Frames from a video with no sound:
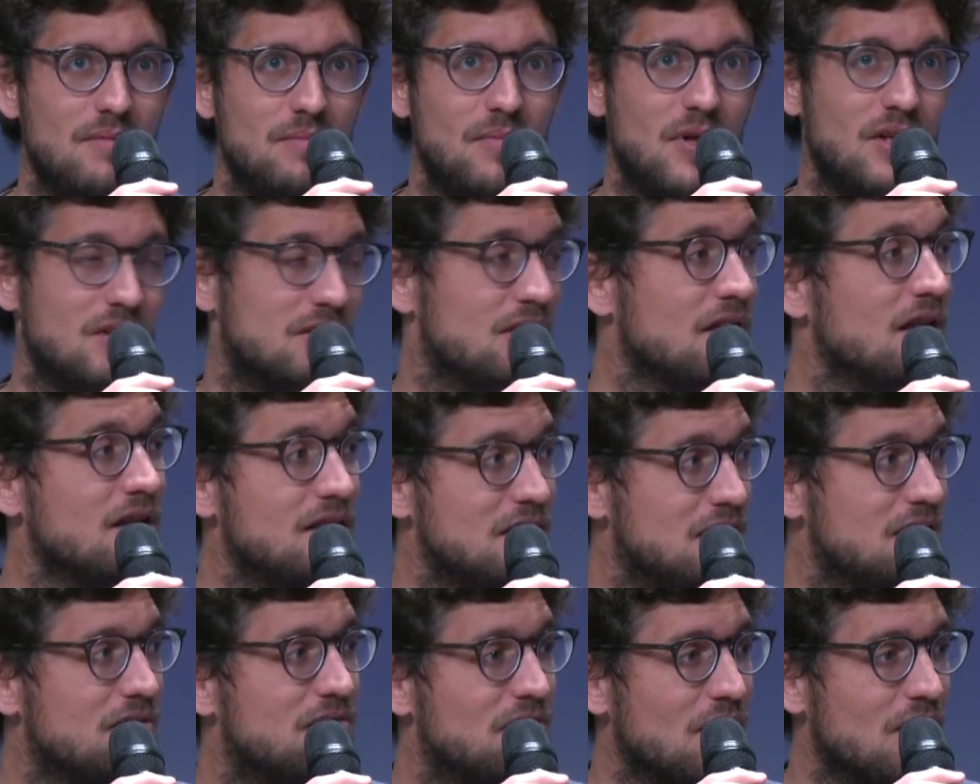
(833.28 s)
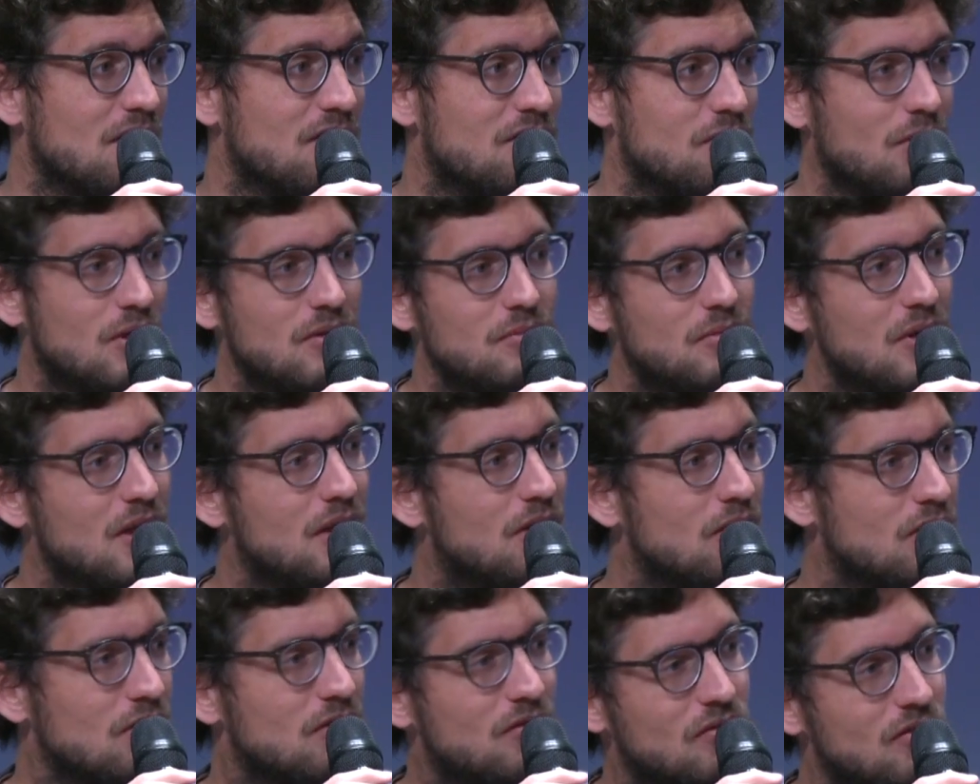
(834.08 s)
But in defense, when we
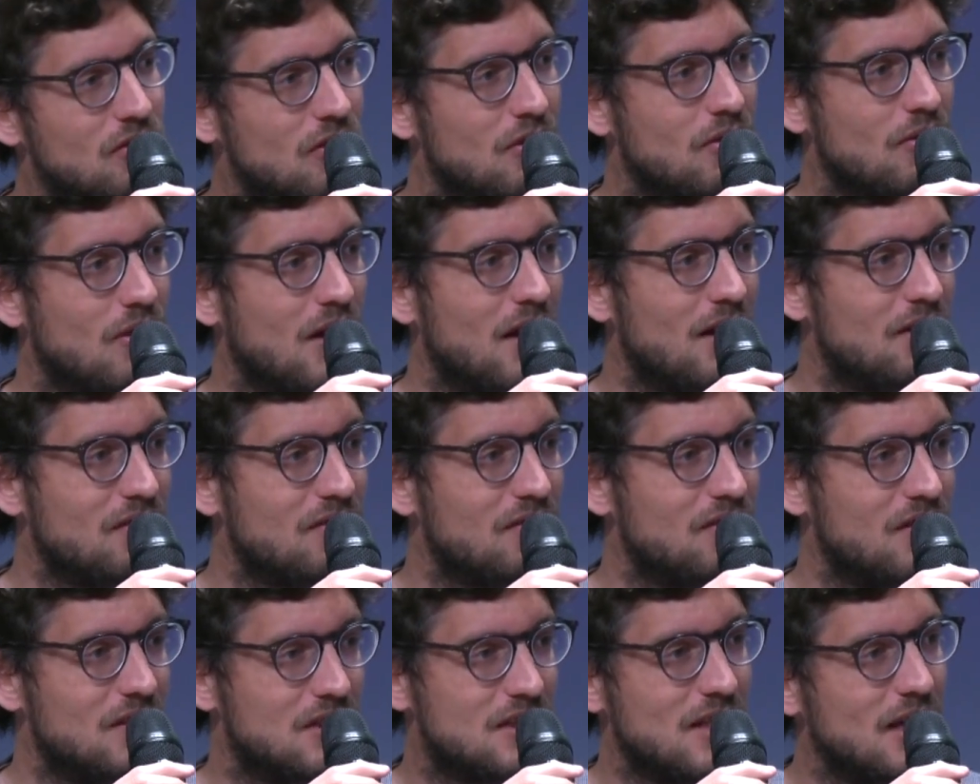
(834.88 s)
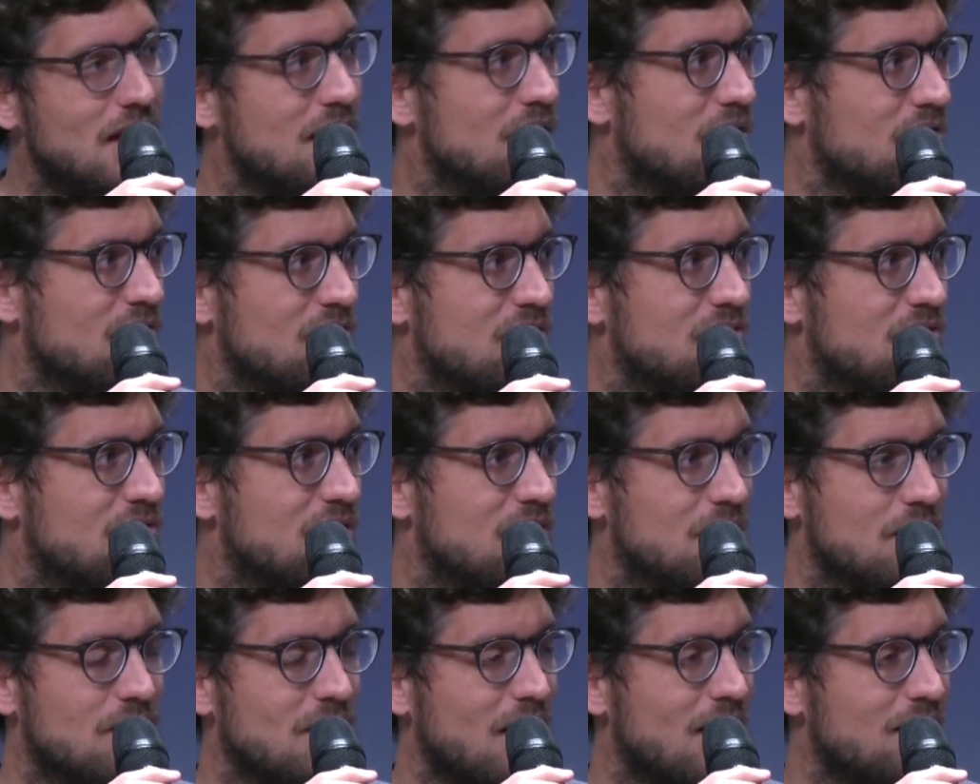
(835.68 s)
go to the US, they tell us
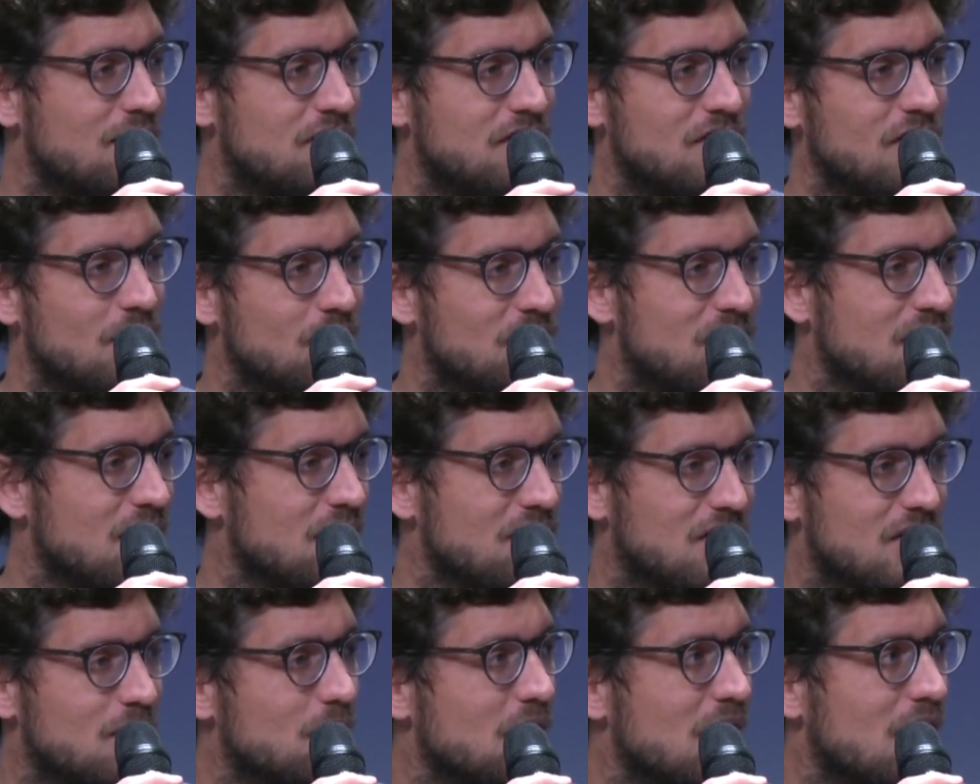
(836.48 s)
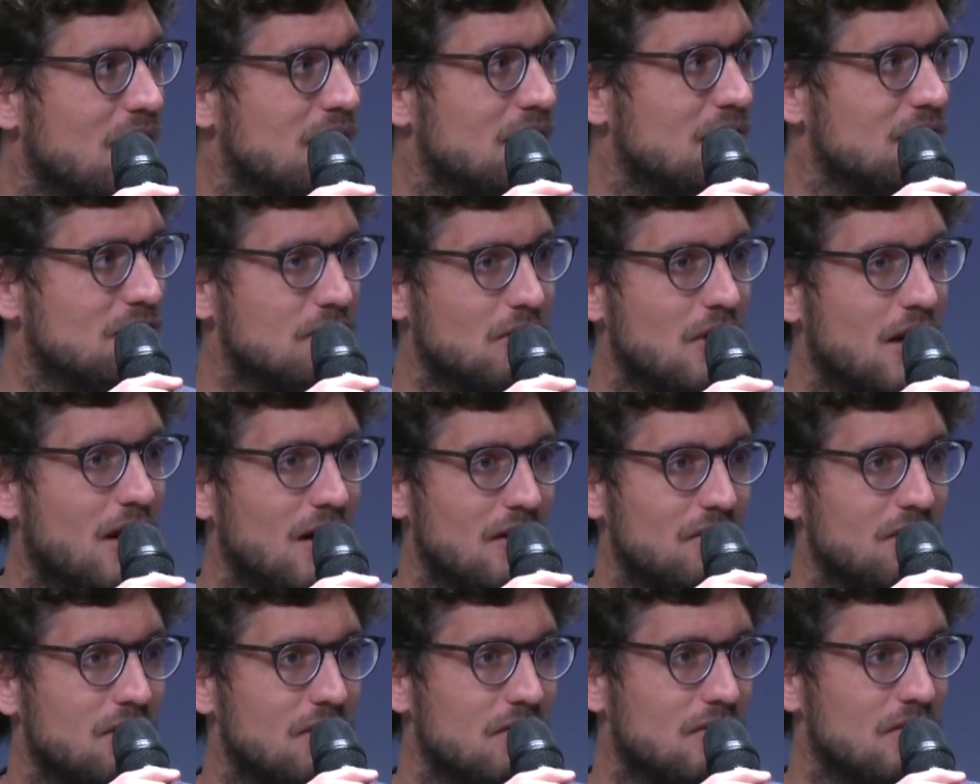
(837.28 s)
they don't have something similar. We
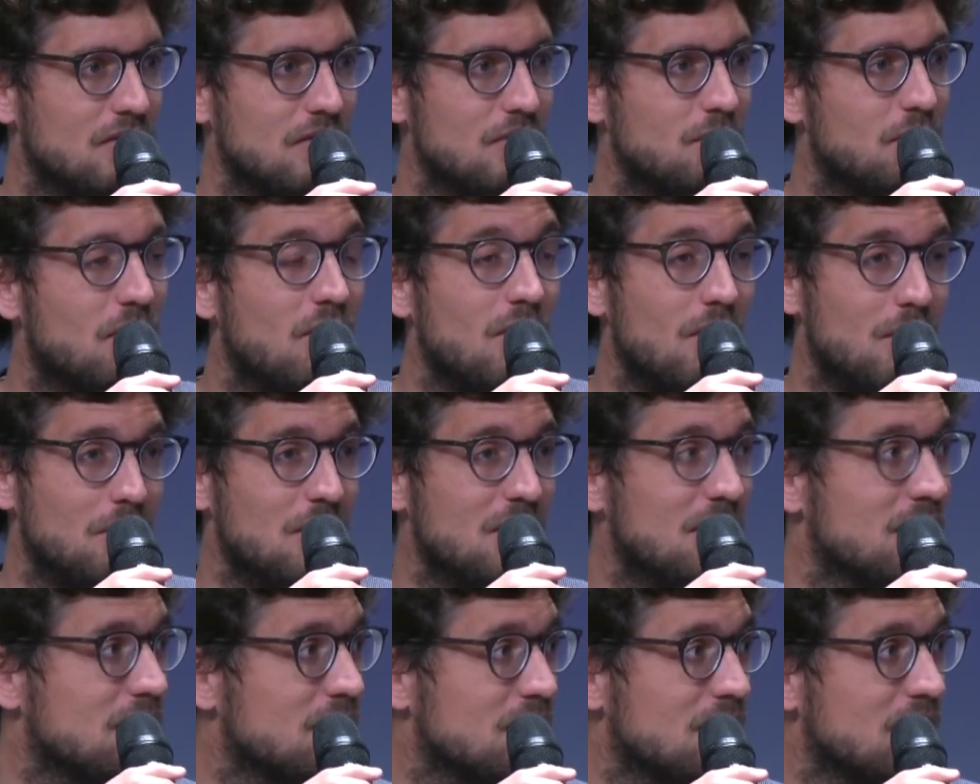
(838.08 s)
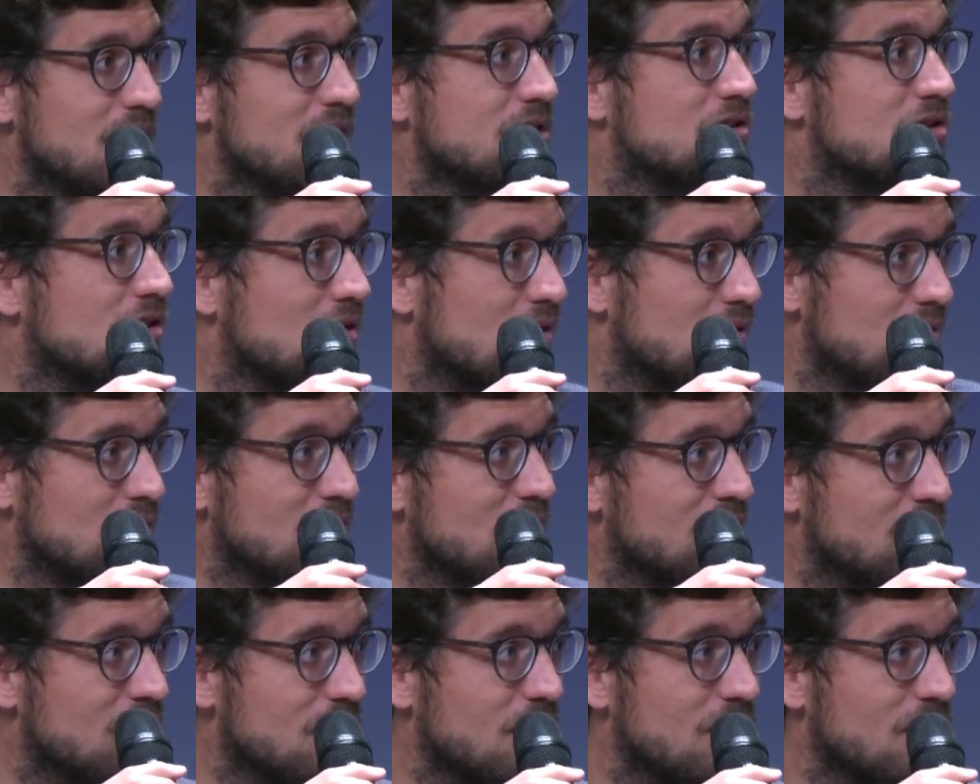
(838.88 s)
are probably a leader in